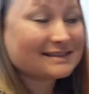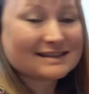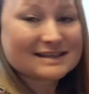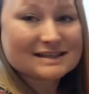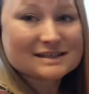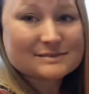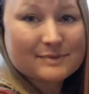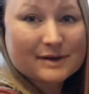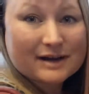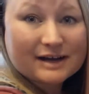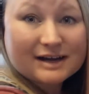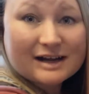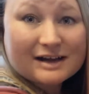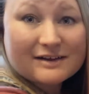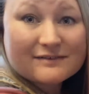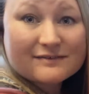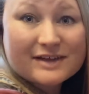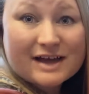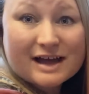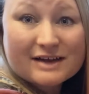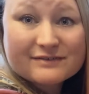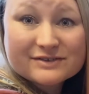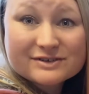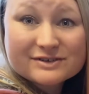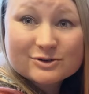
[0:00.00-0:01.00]
this part of
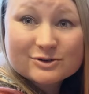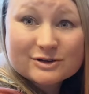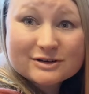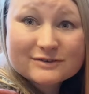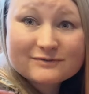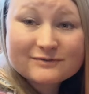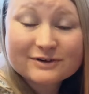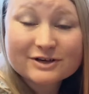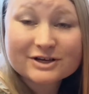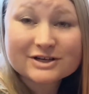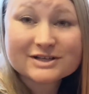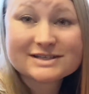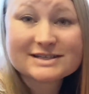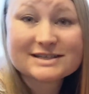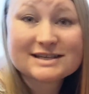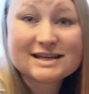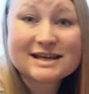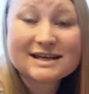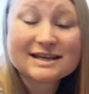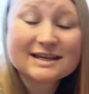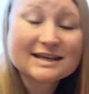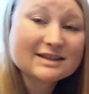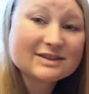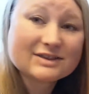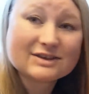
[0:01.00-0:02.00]
the door first,
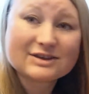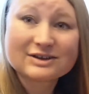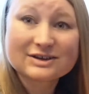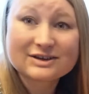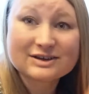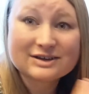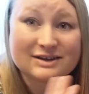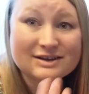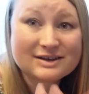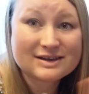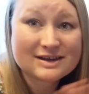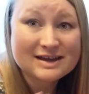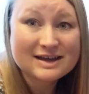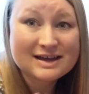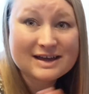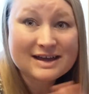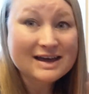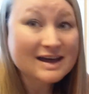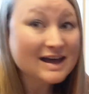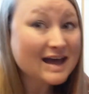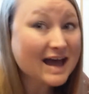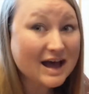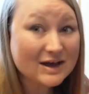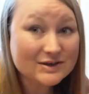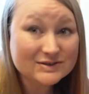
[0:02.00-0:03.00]
get the
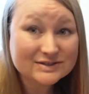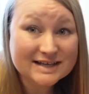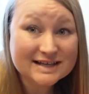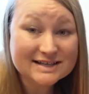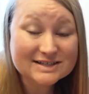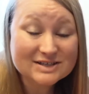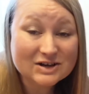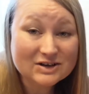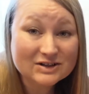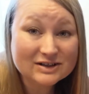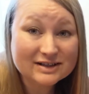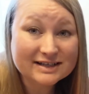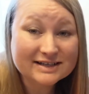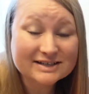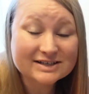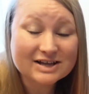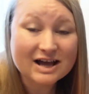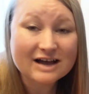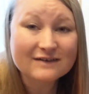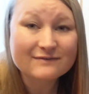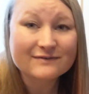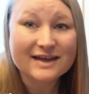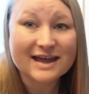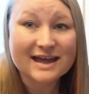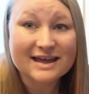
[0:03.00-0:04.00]
outsides all cleaned
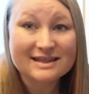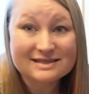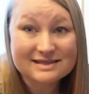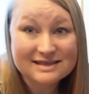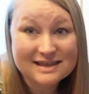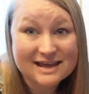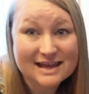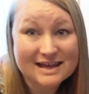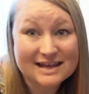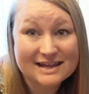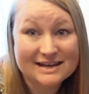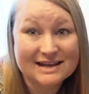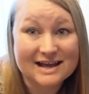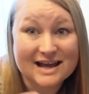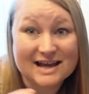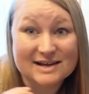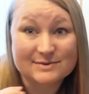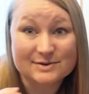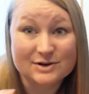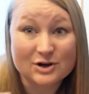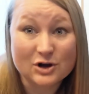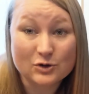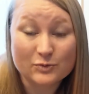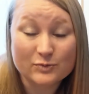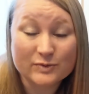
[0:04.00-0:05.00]
off, and then
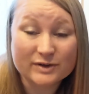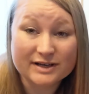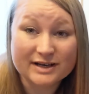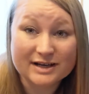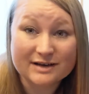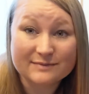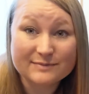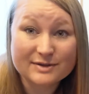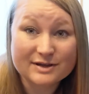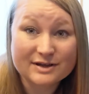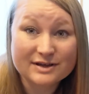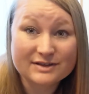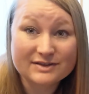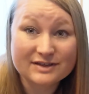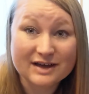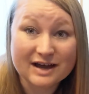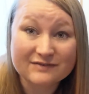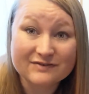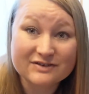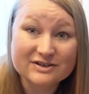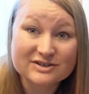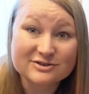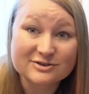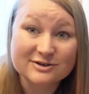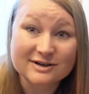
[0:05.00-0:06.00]
I will open up
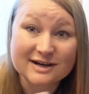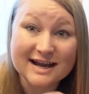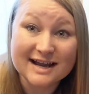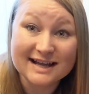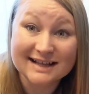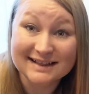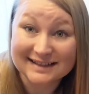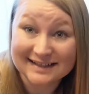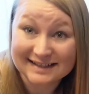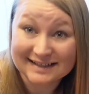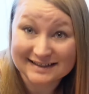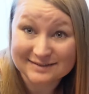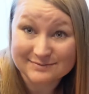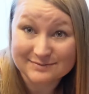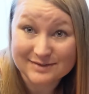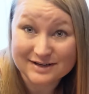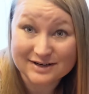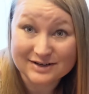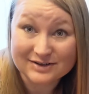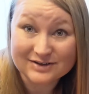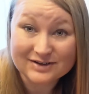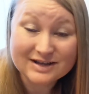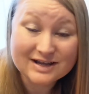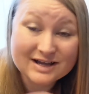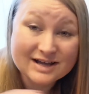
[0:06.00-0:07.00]
the oven door and clean the
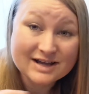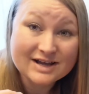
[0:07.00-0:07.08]
middle.